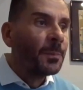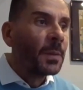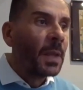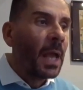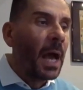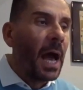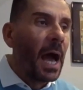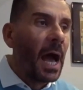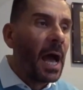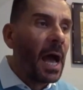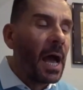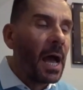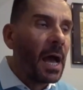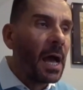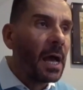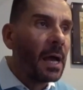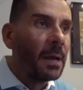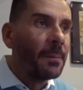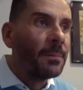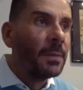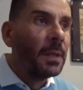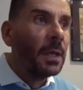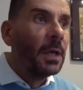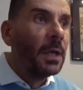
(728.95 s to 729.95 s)
So
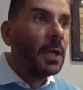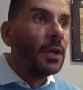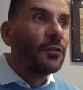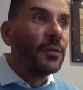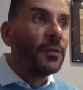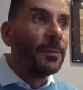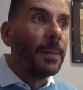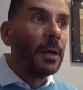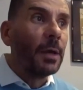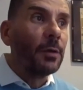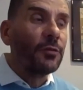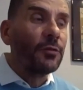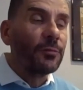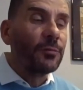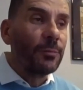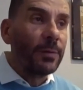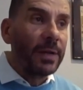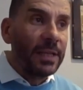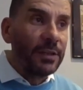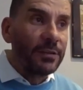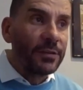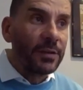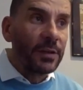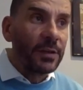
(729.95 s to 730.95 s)
most
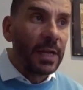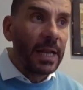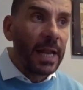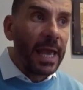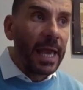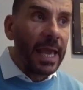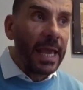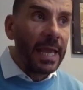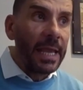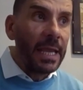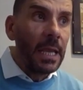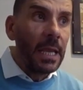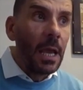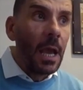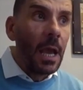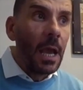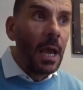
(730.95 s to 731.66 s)
recently,